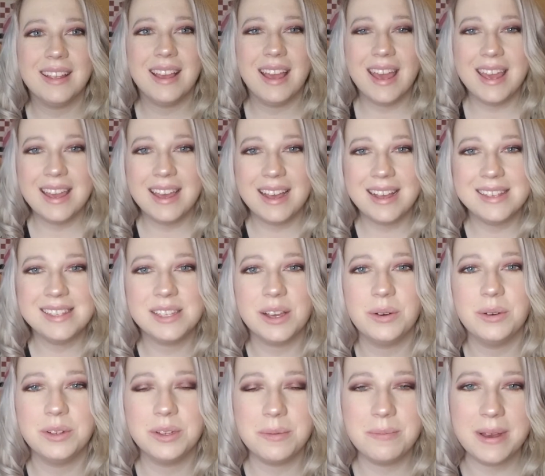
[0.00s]
Hey guys,
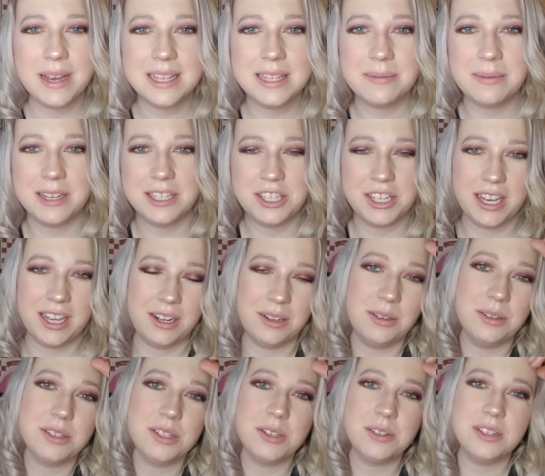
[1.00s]
welcome back to my
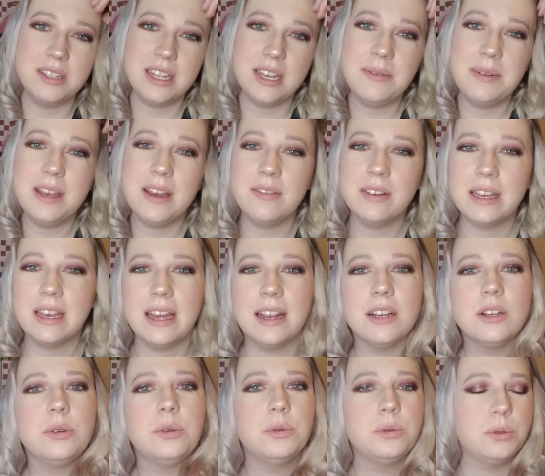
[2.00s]
channel. So today we have a kind
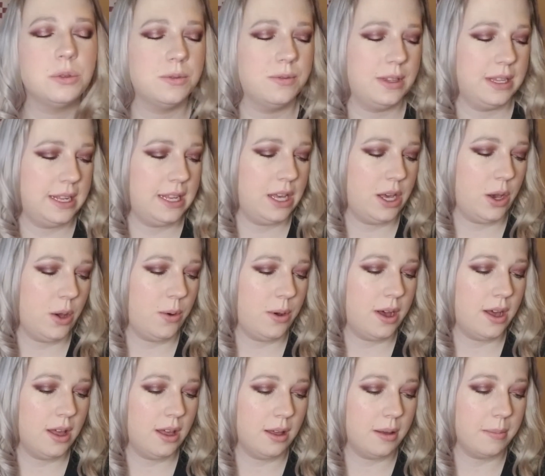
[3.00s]
of cool video.
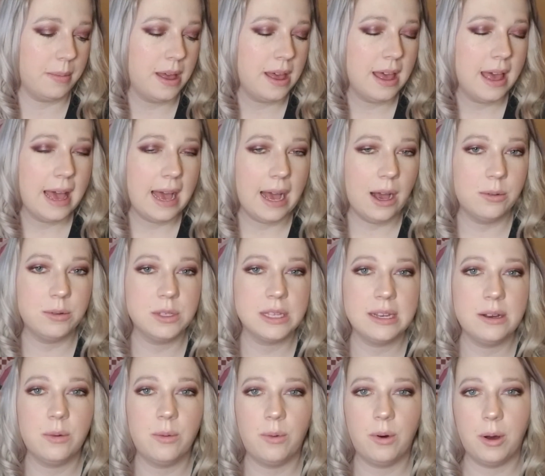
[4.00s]
I was
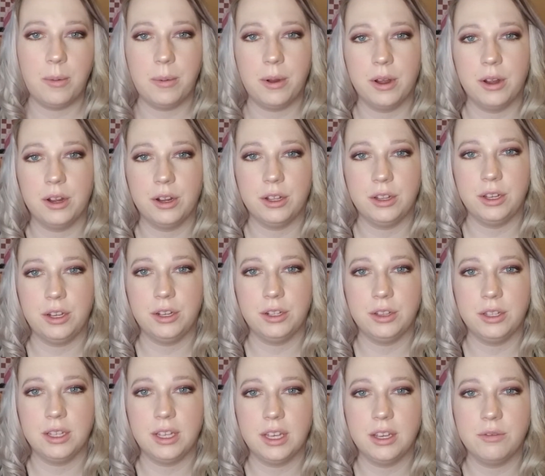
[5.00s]
at Walmart earlier
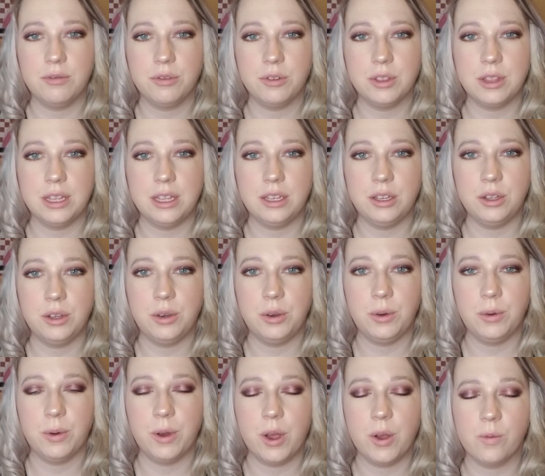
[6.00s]
looking for the
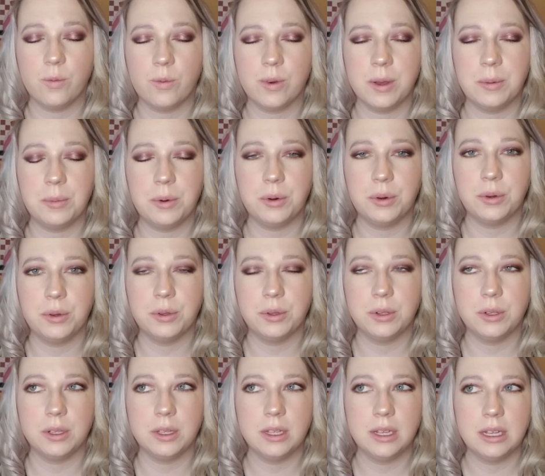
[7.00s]
new
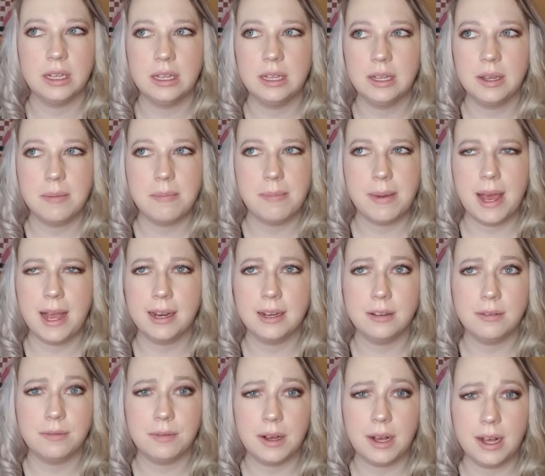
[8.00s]
Rimmel
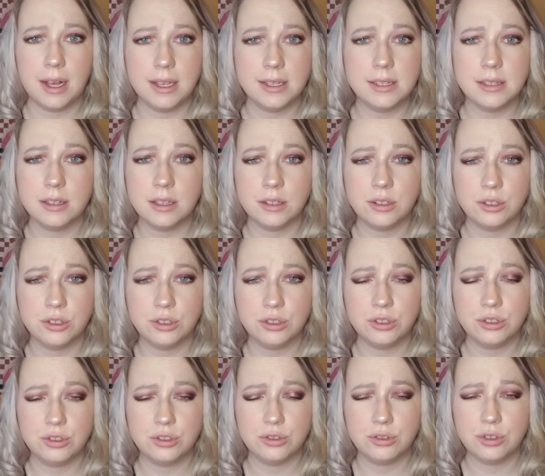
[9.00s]
Magnifies
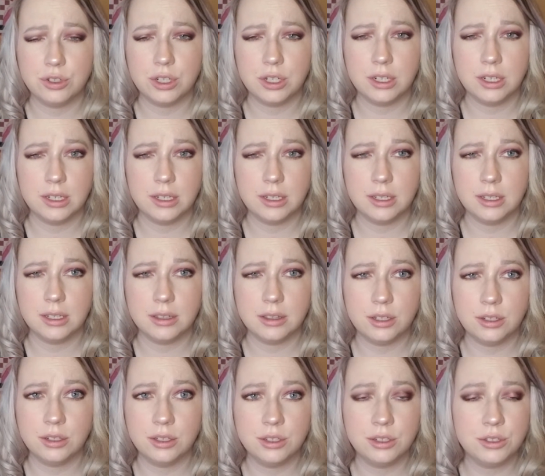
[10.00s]
Thunderstorm
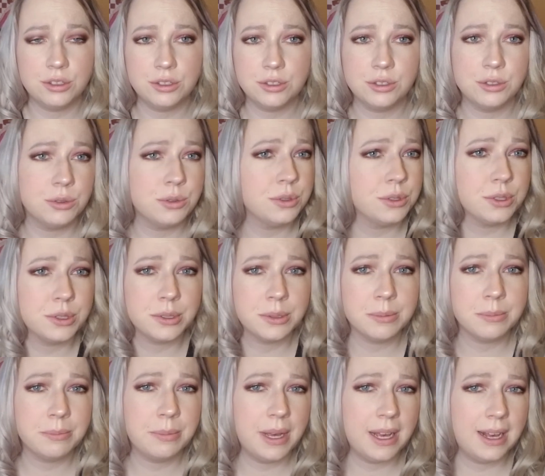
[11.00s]

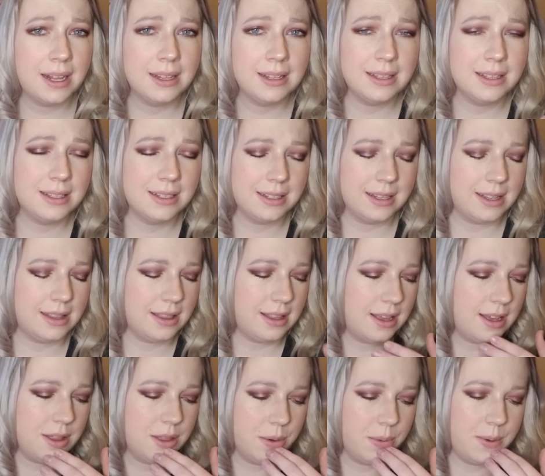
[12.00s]
palette and
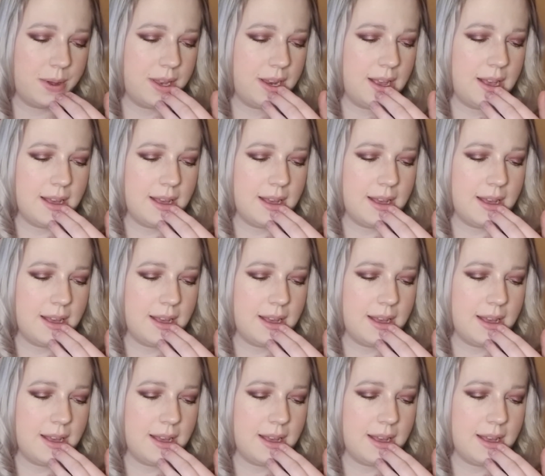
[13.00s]
the other one.